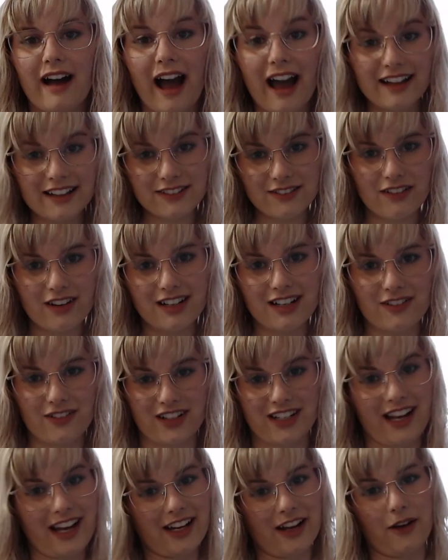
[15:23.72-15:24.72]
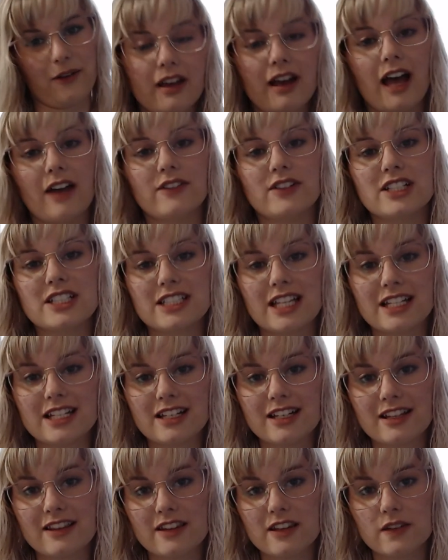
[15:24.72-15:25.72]
I look very different, I know. I finished editing
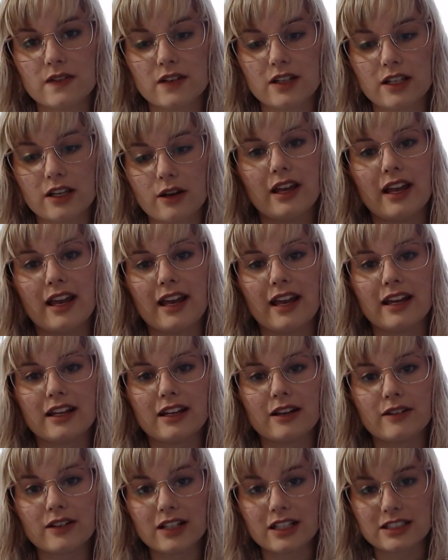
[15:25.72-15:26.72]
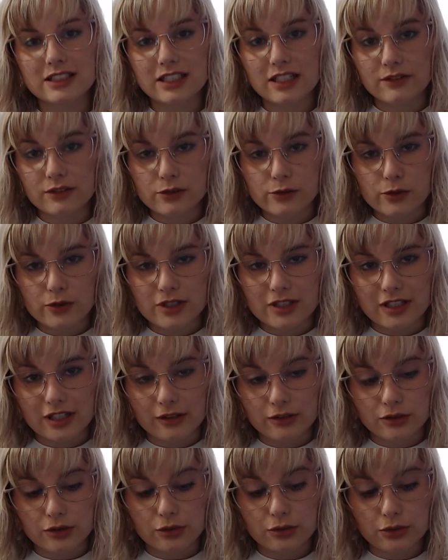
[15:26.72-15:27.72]
this video and I realized I never recorded an outro.
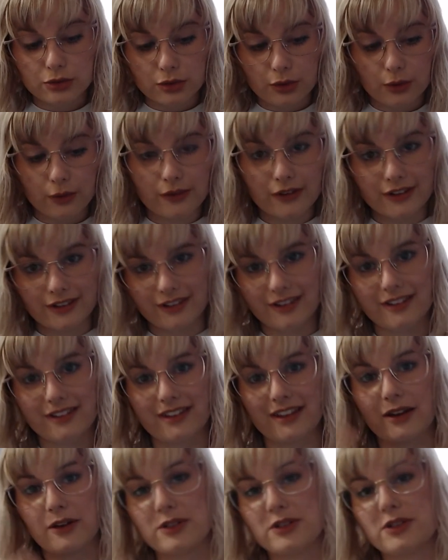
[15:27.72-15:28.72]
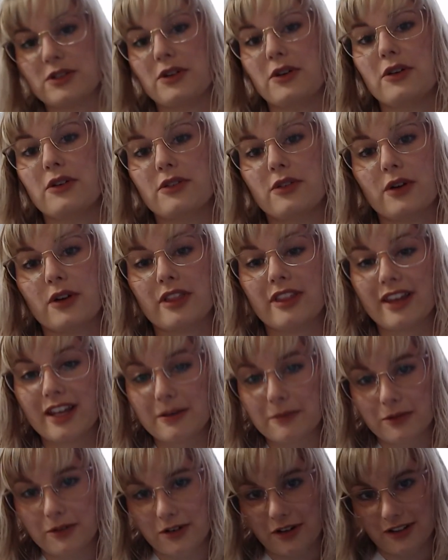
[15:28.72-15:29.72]
So this is the outro for the Animal
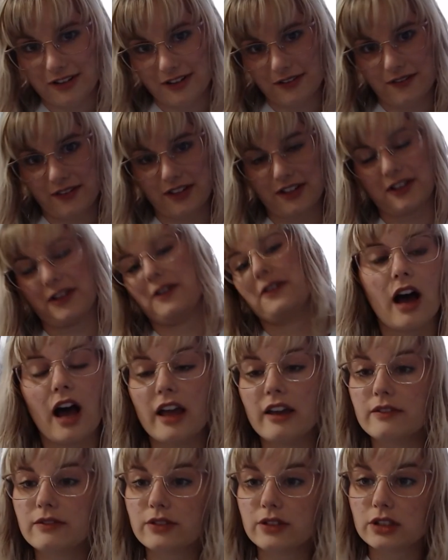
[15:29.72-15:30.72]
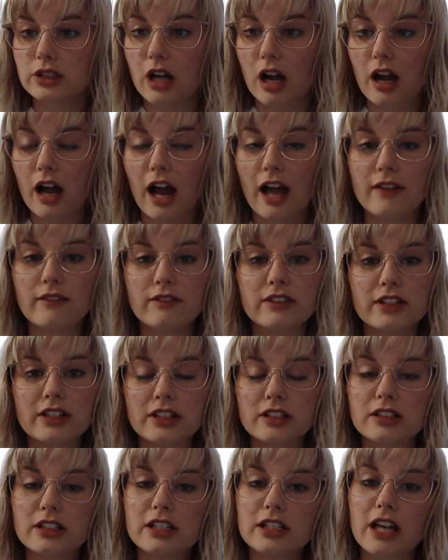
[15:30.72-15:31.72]
Crossing video. I forgot, I've
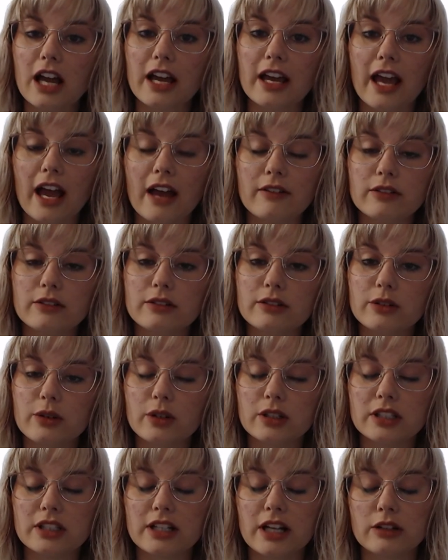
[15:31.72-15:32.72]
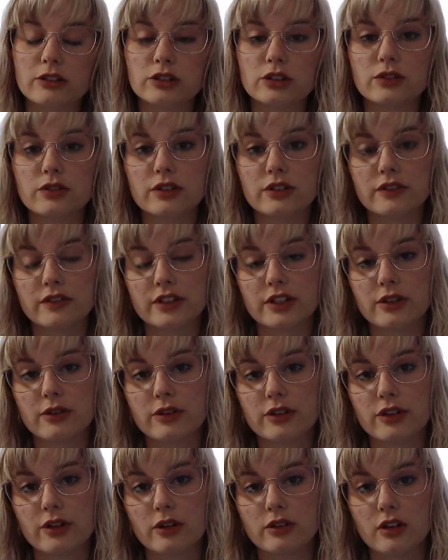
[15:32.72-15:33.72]
literally, I haven't recorded an outro for a video in
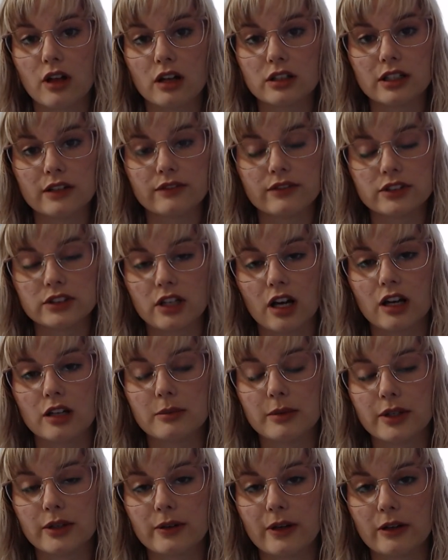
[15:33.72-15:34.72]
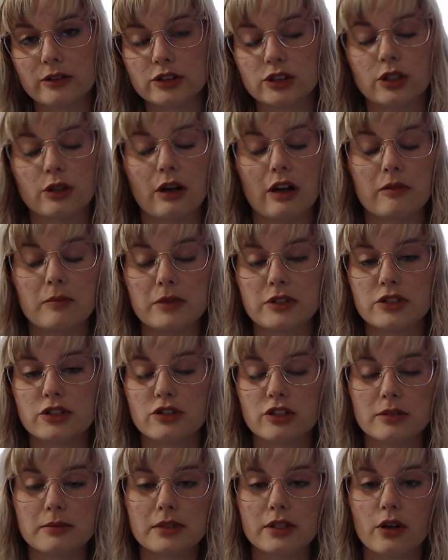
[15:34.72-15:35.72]
so long I've forgotten my own outro. I've been
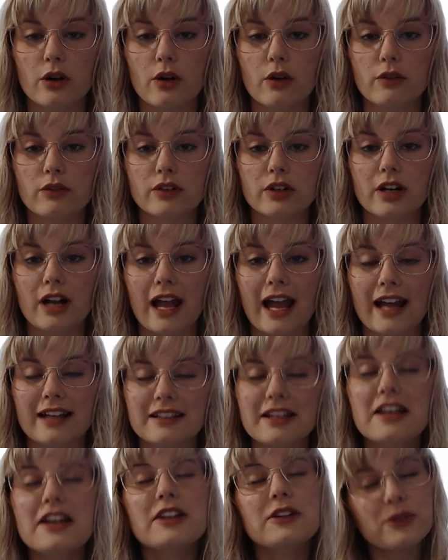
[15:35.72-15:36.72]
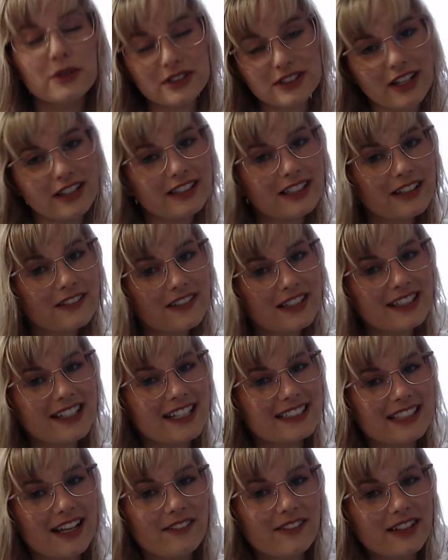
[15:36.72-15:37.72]
streaming over at twitch.tv slash
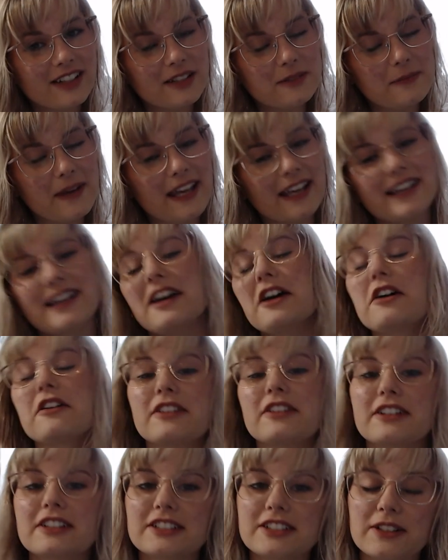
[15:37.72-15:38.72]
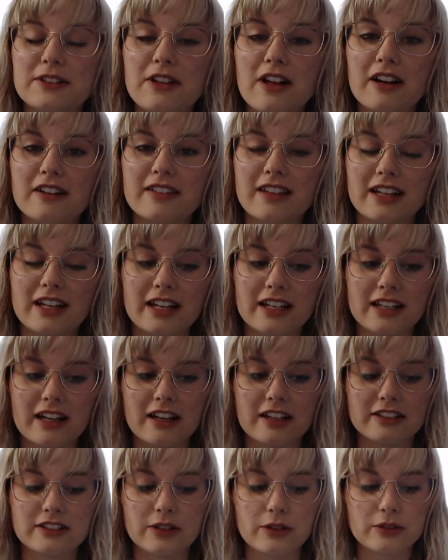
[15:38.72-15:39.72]
May for so long that I uh,
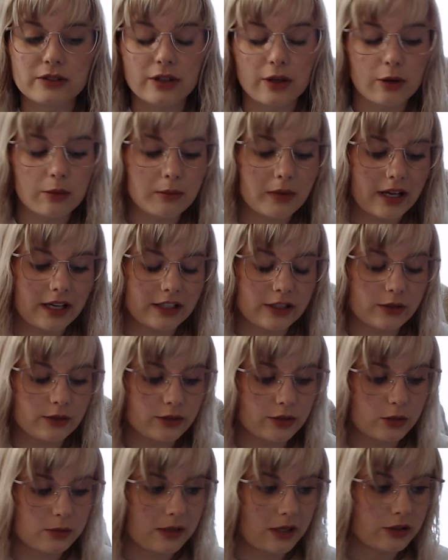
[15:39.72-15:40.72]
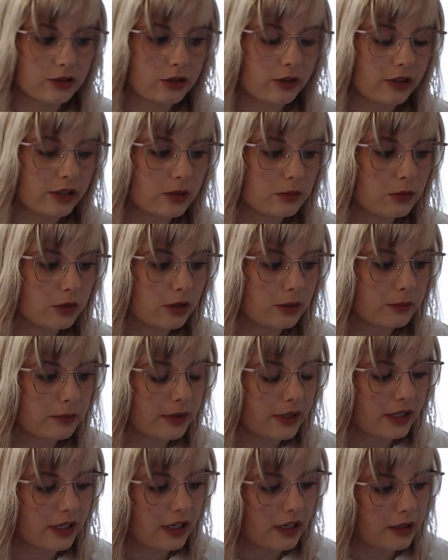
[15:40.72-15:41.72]
don't know my YouTube outro anymore. But
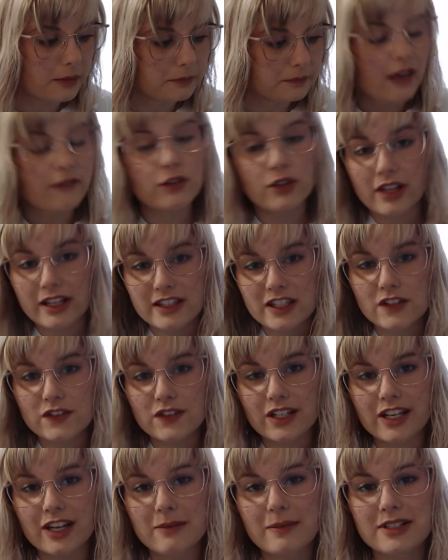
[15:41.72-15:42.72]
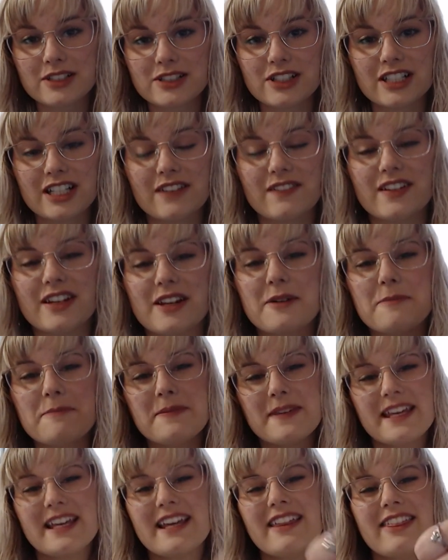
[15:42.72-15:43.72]
um, if you like this video, make sure to give it a
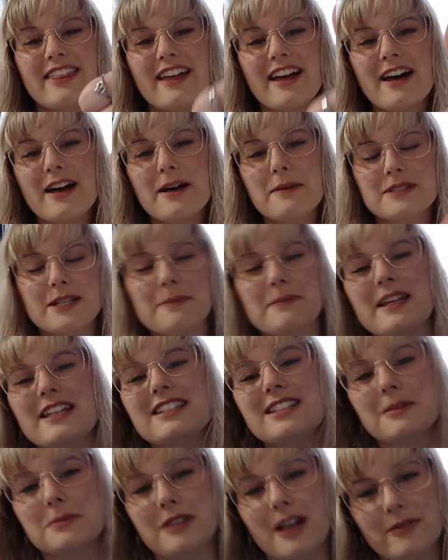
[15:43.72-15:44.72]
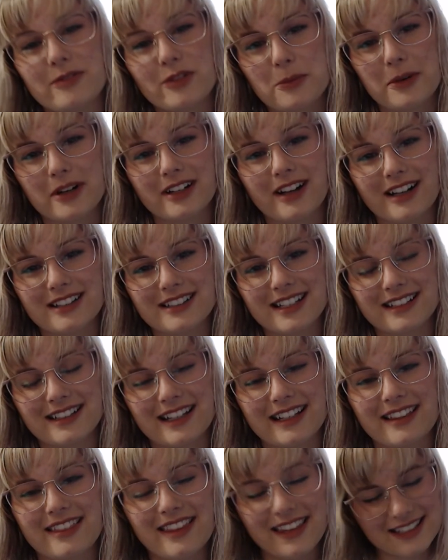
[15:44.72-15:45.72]
big thumbs up and subscribe for more content
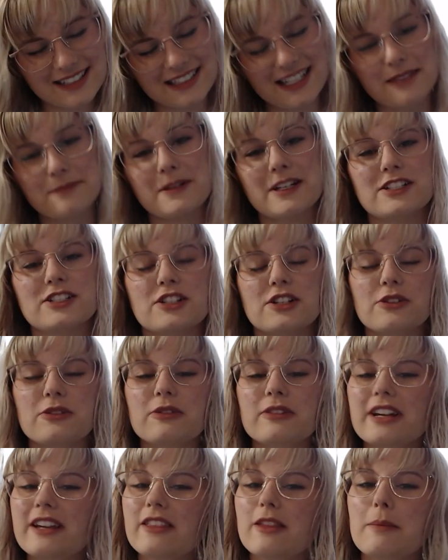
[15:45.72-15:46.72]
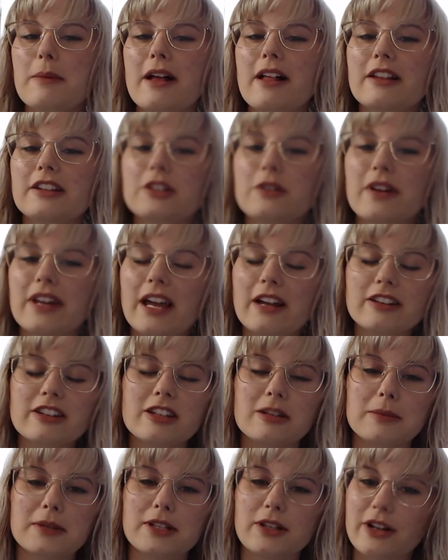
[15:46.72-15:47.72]
like this. And make sure to ring the bell on your way up to
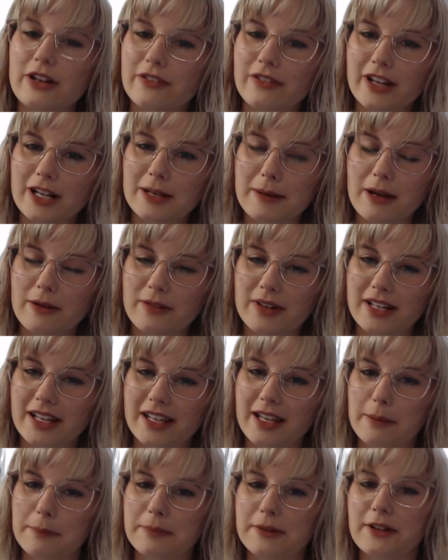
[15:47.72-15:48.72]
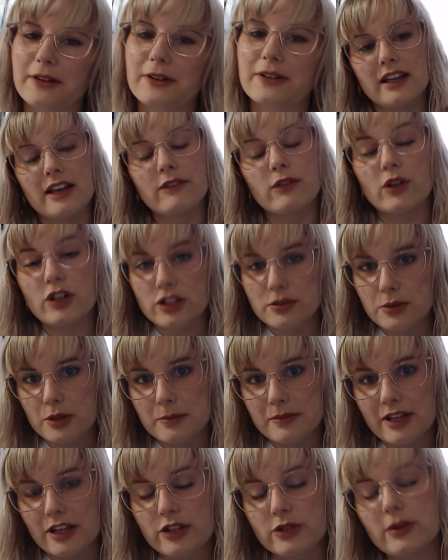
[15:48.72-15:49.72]
be notified about when I upload. If you want to support me
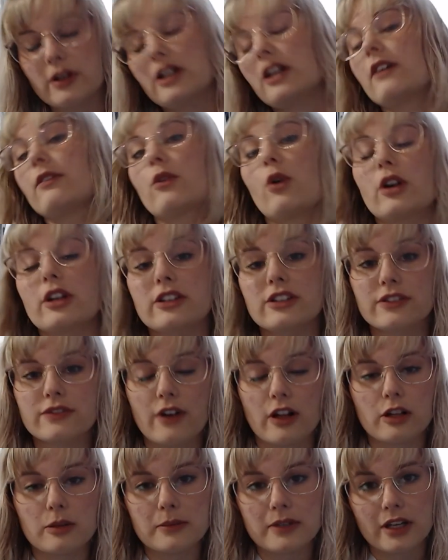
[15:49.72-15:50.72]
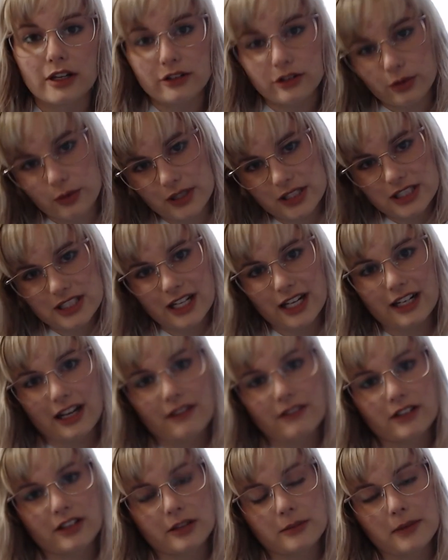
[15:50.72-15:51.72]
elsewhere, of course, follow me on Twitch at
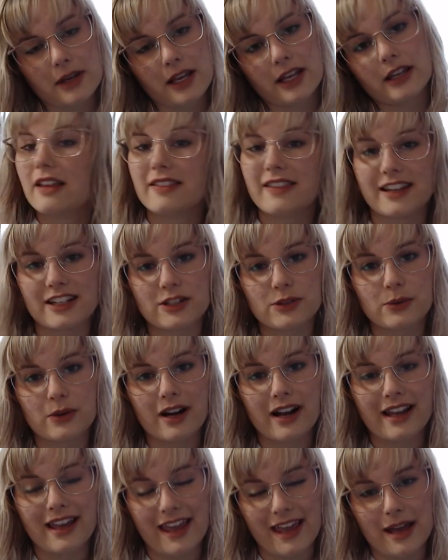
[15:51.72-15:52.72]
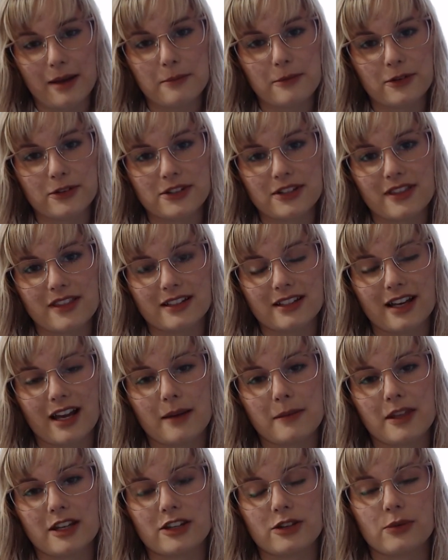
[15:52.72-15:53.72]
May. That is where I am most of the time. That
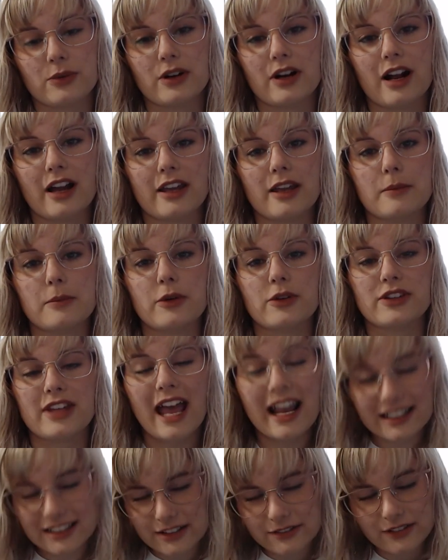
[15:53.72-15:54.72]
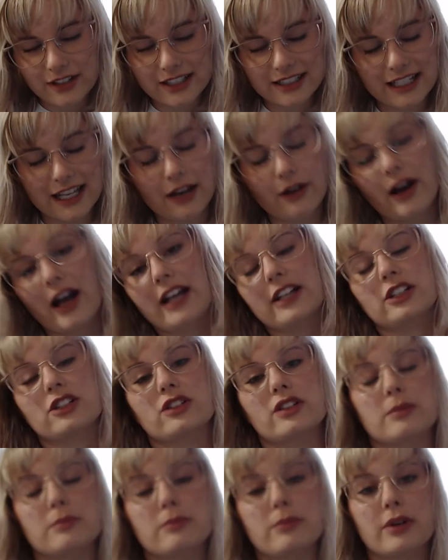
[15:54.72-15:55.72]
is where where I am most active right now. I
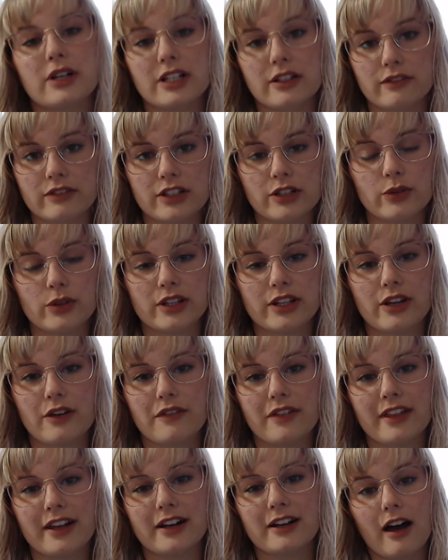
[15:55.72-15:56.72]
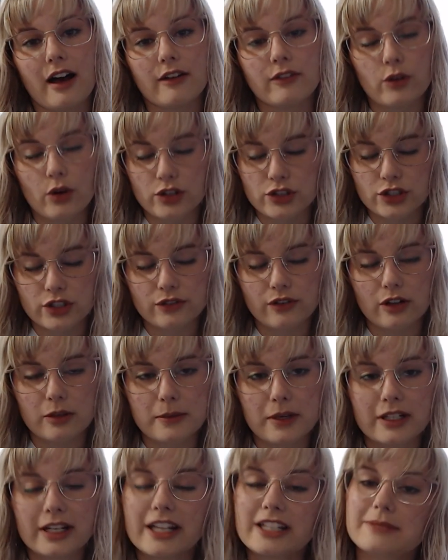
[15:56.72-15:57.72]
stream pretty frequently over there. Of course, you can follow me on
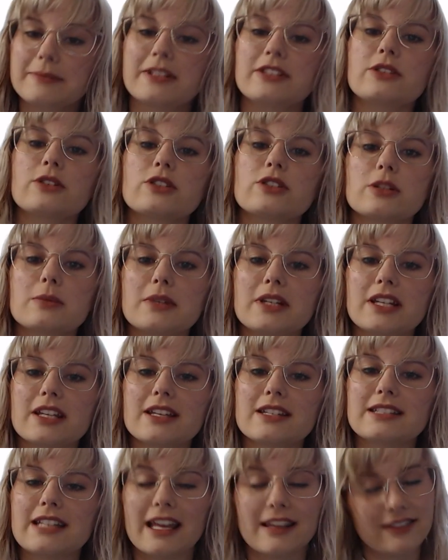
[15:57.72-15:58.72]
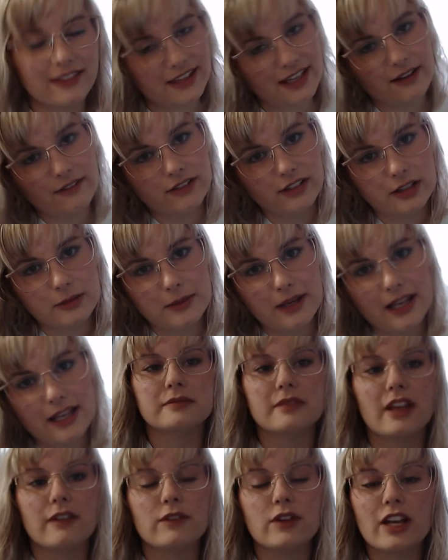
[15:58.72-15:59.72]
any of my social medias at the Everlyn May.
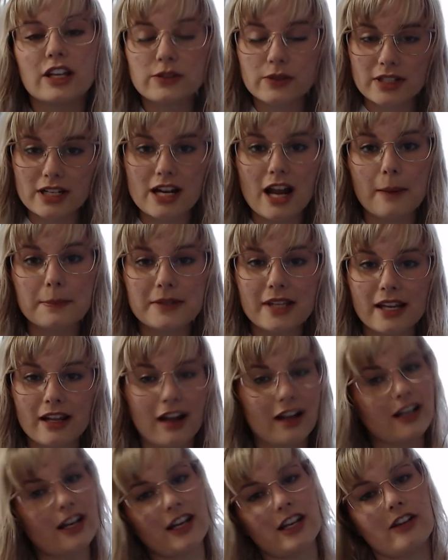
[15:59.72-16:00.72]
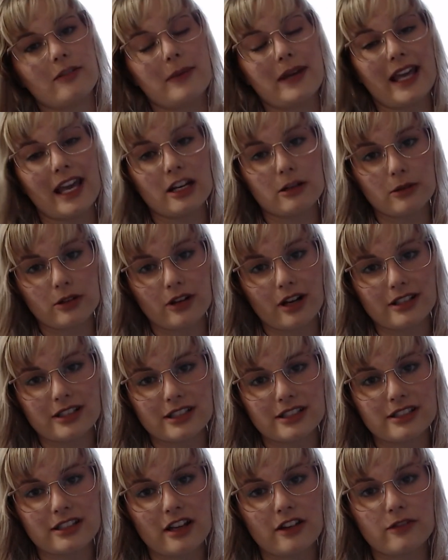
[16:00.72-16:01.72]
If you guys want an update on any of my Animal Crossing
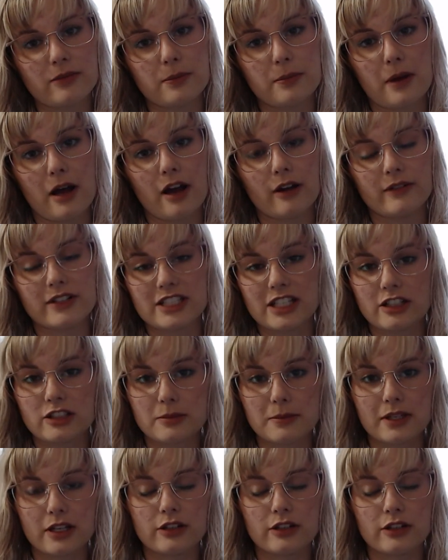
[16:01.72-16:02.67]
stuff, uh, reach out to me on